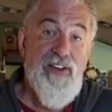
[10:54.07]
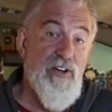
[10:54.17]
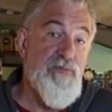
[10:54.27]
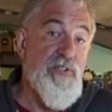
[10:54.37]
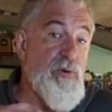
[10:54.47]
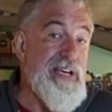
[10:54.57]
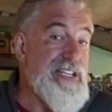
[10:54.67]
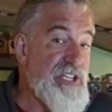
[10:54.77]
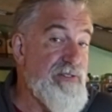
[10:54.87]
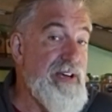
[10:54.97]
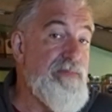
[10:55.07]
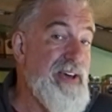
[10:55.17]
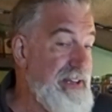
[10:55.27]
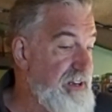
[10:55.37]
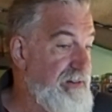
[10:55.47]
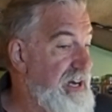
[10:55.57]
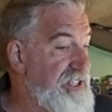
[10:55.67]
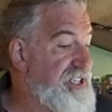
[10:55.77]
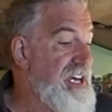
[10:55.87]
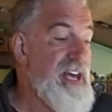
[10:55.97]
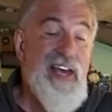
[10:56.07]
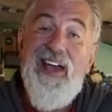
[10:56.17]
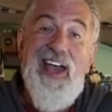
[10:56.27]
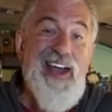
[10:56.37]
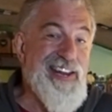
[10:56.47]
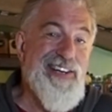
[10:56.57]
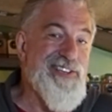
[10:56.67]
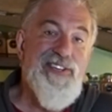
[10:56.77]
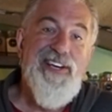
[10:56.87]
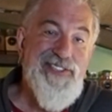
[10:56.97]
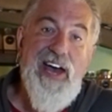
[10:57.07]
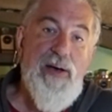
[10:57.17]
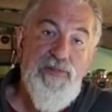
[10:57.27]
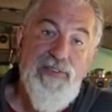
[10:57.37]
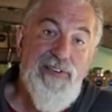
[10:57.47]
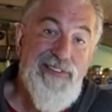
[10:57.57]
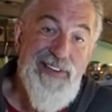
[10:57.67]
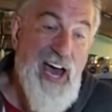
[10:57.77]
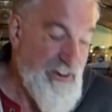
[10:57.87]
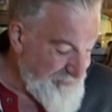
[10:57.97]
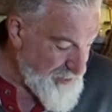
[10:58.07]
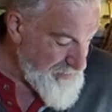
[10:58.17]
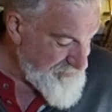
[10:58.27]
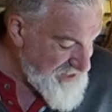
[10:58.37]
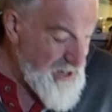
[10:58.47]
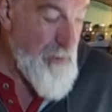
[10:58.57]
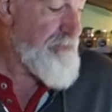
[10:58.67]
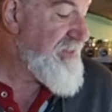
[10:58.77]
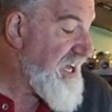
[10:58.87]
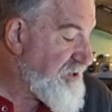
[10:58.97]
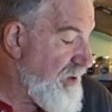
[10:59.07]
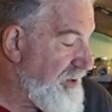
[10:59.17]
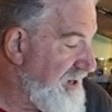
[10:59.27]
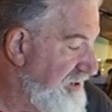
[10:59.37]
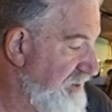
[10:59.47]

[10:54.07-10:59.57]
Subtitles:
goes between the shrimp and the grits. And it's absolutely to die for. So that's what we're going to